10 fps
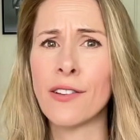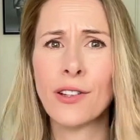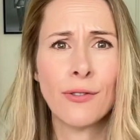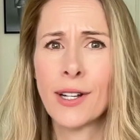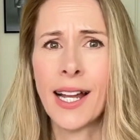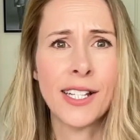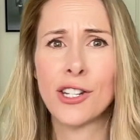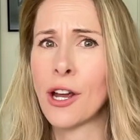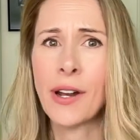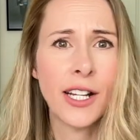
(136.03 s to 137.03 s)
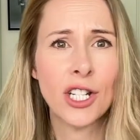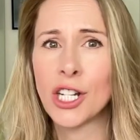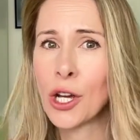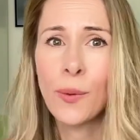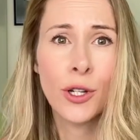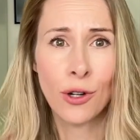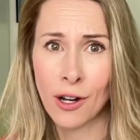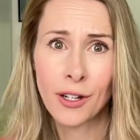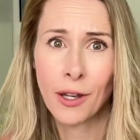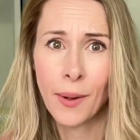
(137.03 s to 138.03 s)
you'll realize you don't actually know what you're
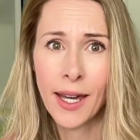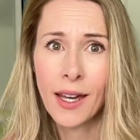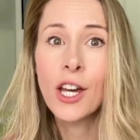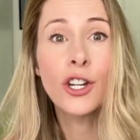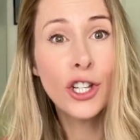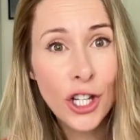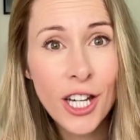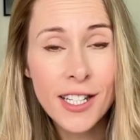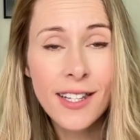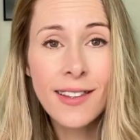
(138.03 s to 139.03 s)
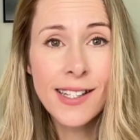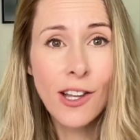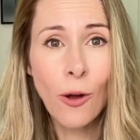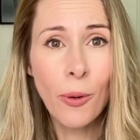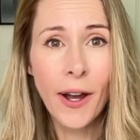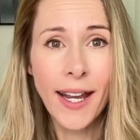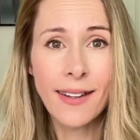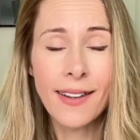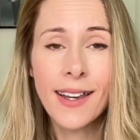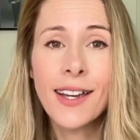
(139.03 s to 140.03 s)
arguing. Good, that's the whole point.
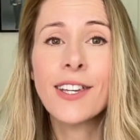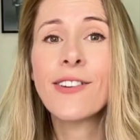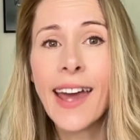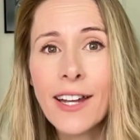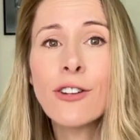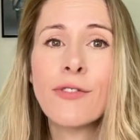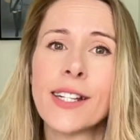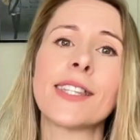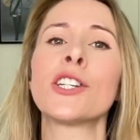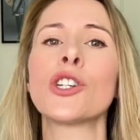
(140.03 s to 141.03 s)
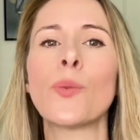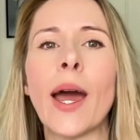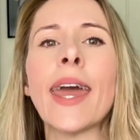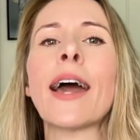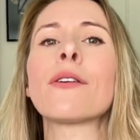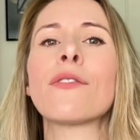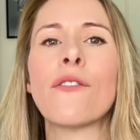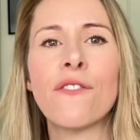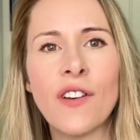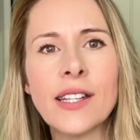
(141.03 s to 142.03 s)
You cannot research your way out of a
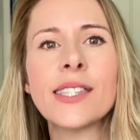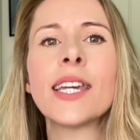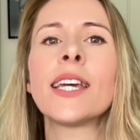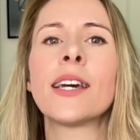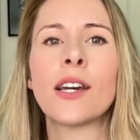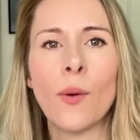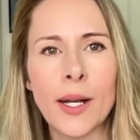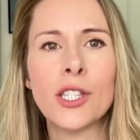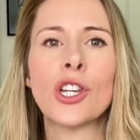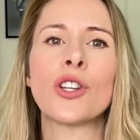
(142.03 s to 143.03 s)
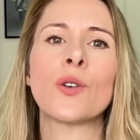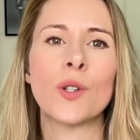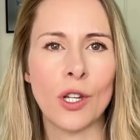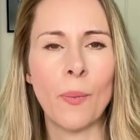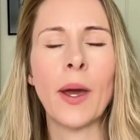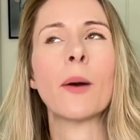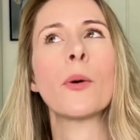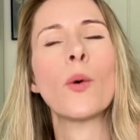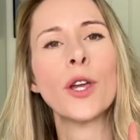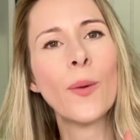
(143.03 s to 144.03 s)
fuzzy question or topic,
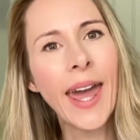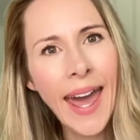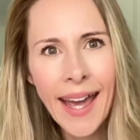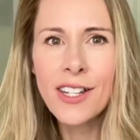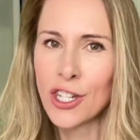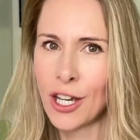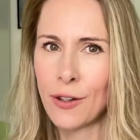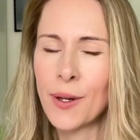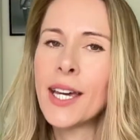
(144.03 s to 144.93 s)
but what you can do